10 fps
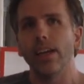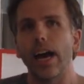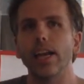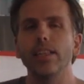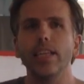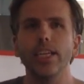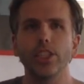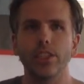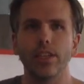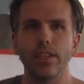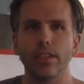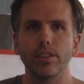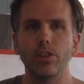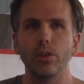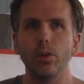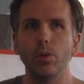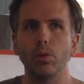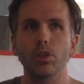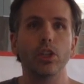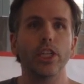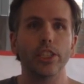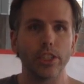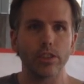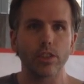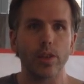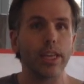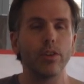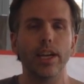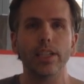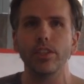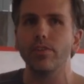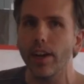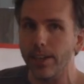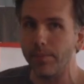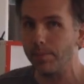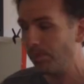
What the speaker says: unleashed to search engines so that you can actually find it.